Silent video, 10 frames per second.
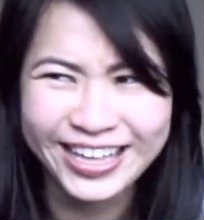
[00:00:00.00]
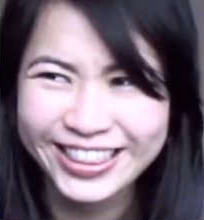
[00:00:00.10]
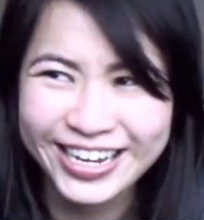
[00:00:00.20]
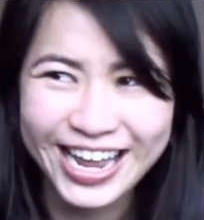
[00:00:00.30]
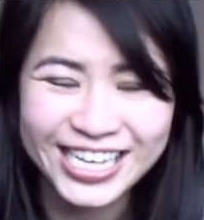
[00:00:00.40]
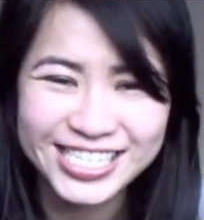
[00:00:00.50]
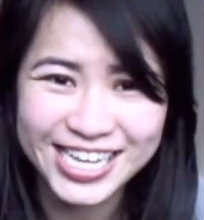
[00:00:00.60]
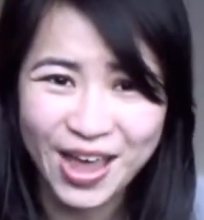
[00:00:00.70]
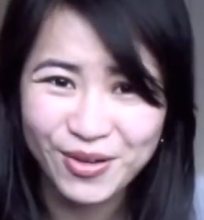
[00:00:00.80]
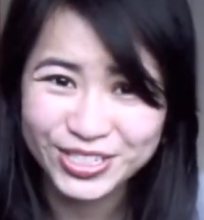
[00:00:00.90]
the next
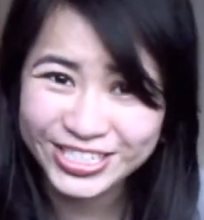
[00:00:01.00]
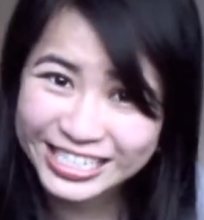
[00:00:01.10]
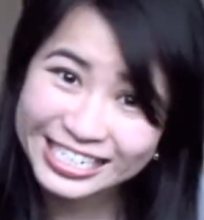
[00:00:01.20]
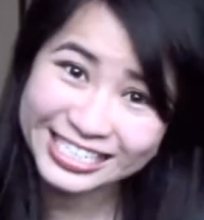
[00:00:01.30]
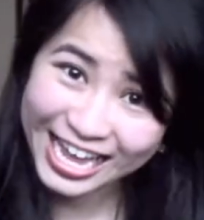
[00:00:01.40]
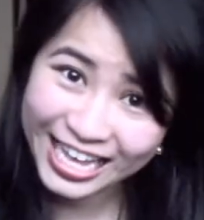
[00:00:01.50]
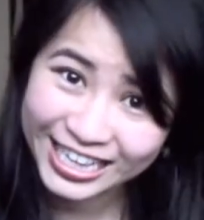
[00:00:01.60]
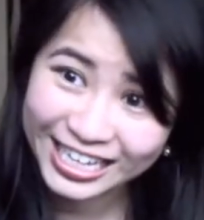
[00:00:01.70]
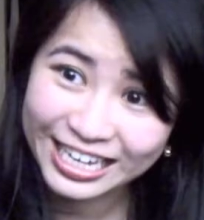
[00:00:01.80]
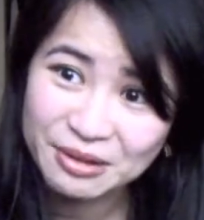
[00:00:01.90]
day, which isn't exactly